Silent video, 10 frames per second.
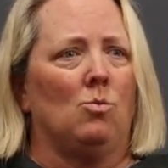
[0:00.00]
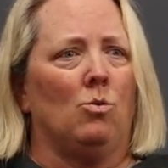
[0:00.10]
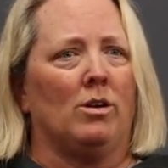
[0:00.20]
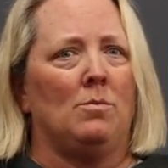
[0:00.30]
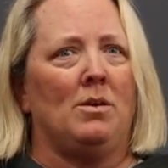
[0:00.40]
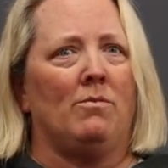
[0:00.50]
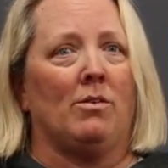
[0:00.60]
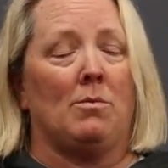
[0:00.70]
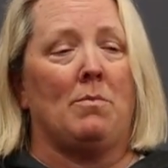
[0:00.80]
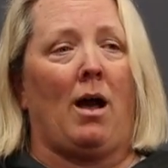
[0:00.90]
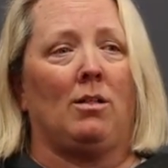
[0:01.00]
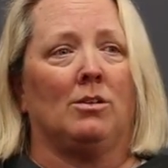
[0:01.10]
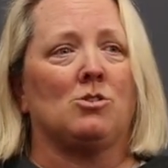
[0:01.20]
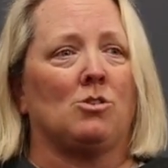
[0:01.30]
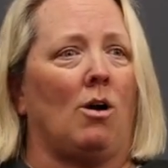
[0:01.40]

we're going to be a very balanced